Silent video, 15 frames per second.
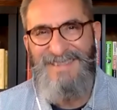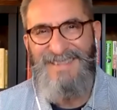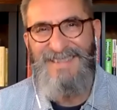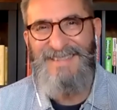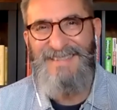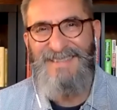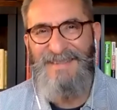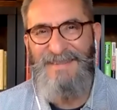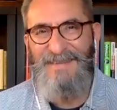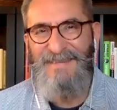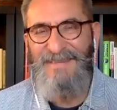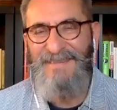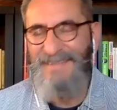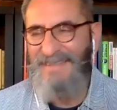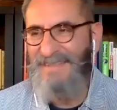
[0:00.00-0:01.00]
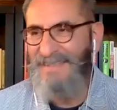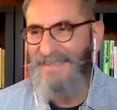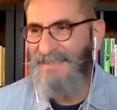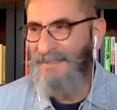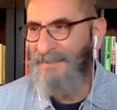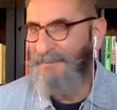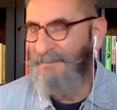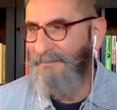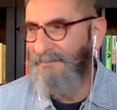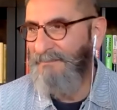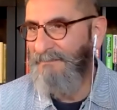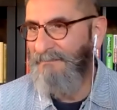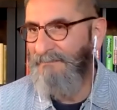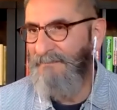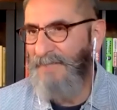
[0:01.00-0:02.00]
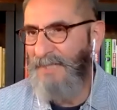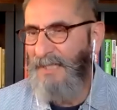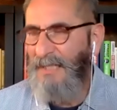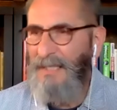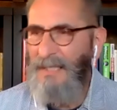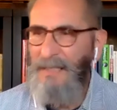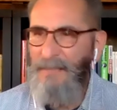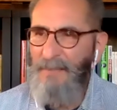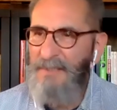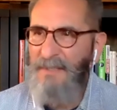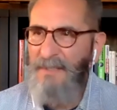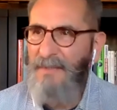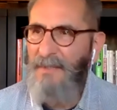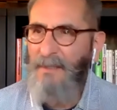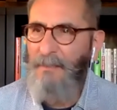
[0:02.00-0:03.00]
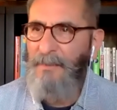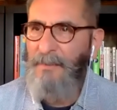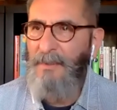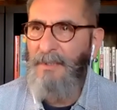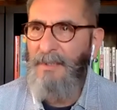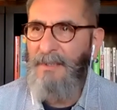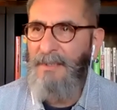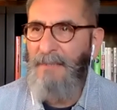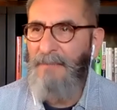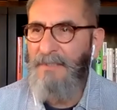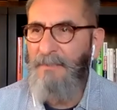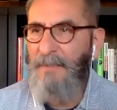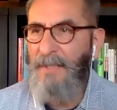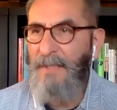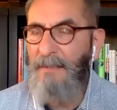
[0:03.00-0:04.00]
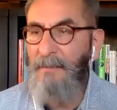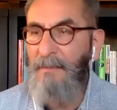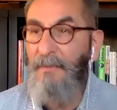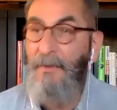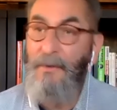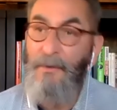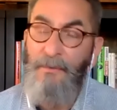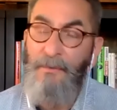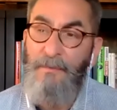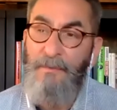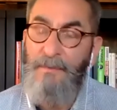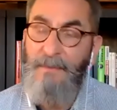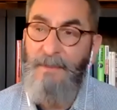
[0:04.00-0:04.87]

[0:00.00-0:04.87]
So um, it wasn't therapeutic in that respect, though